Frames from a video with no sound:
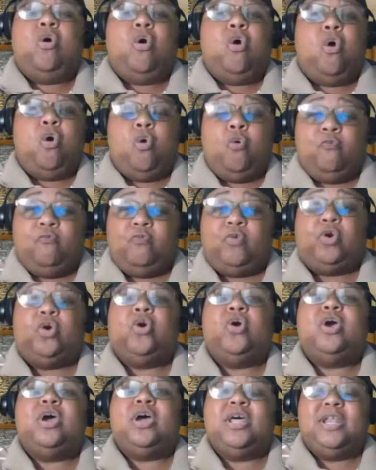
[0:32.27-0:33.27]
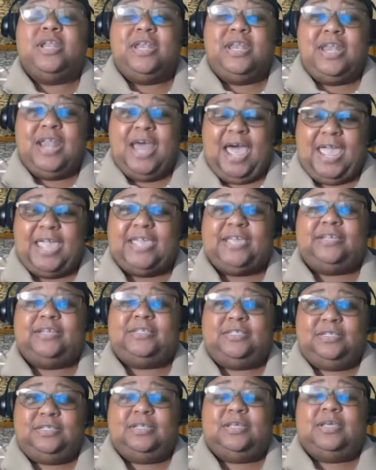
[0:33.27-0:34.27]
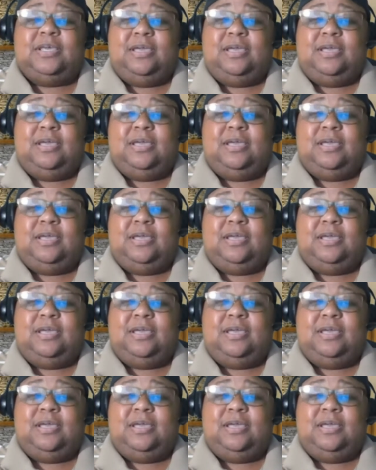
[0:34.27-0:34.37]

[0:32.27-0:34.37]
overnight.